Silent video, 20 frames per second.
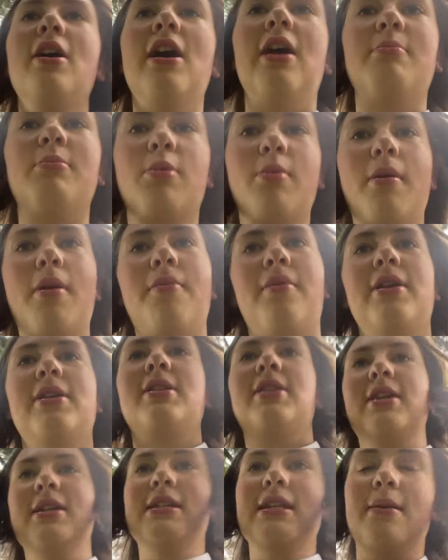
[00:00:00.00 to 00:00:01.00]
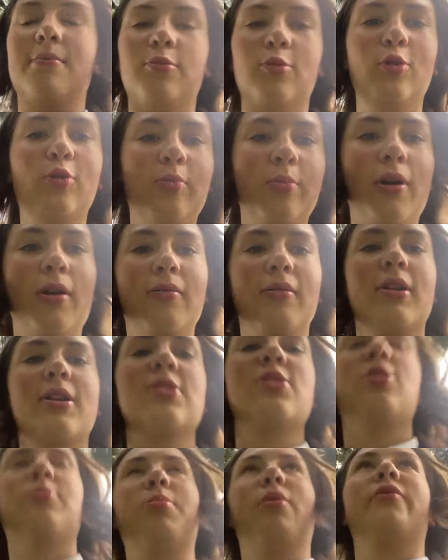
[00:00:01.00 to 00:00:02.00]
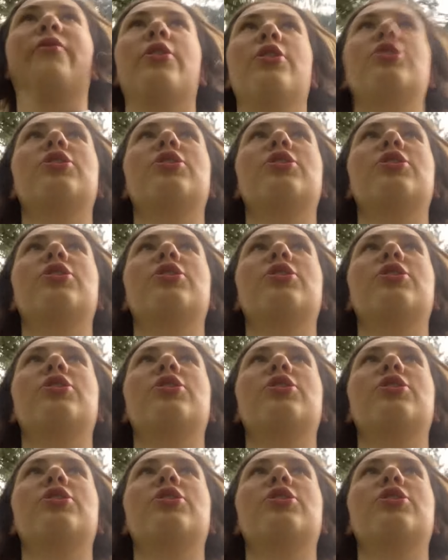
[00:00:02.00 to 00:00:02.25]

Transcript: I'm on my way to the exam hall, but I'm going to stop off at the